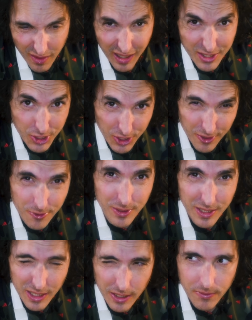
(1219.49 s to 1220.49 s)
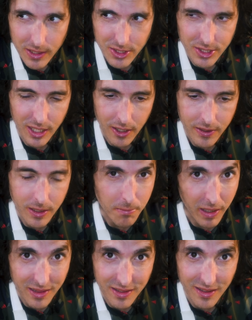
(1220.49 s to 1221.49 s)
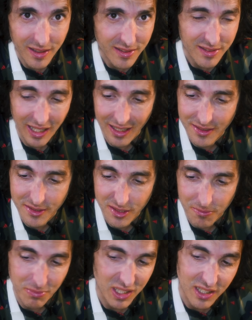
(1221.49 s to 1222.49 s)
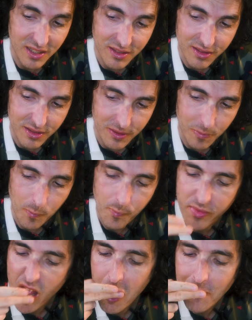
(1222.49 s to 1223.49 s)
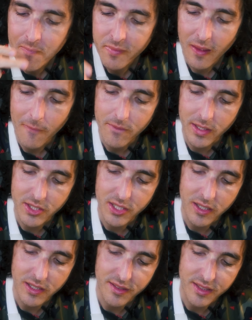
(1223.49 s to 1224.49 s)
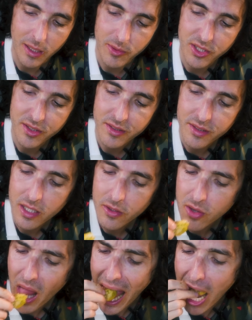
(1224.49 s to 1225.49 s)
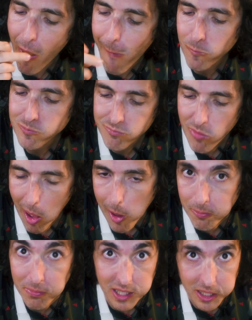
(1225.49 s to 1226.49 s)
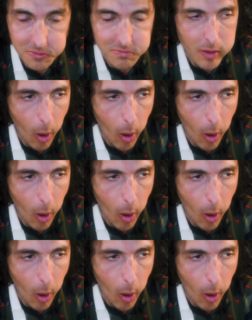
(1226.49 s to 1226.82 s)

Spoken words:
I generally eat vegetarian, mainly like salads and beans and vegetarian sandwiches and stuff. But